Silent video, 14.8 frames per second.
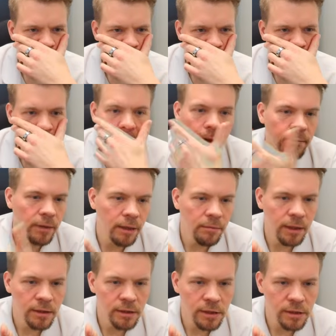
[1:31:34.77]
okay,
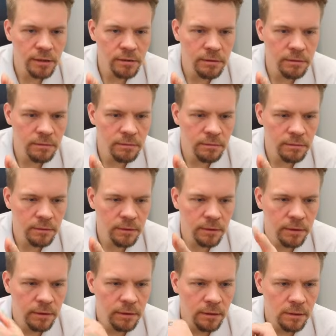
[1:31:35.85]
maybe just
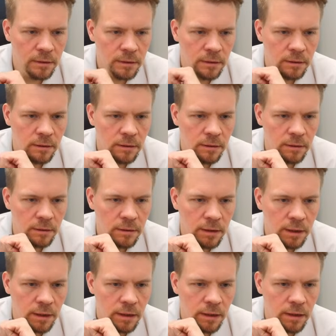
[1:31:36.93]

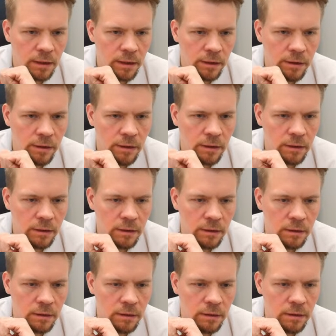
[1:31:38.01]
taking here.
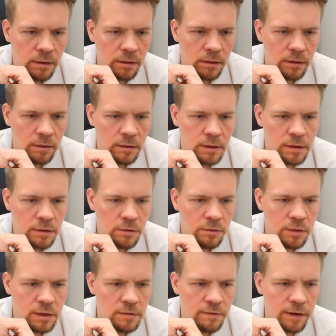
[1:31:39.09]
This
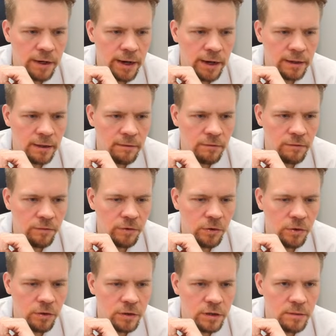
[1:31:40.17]
rook is very active, of
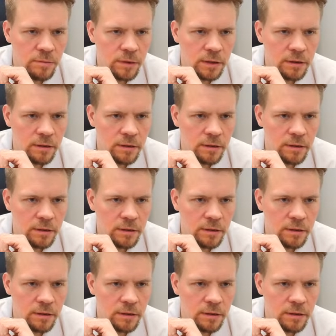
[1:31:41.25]
course, but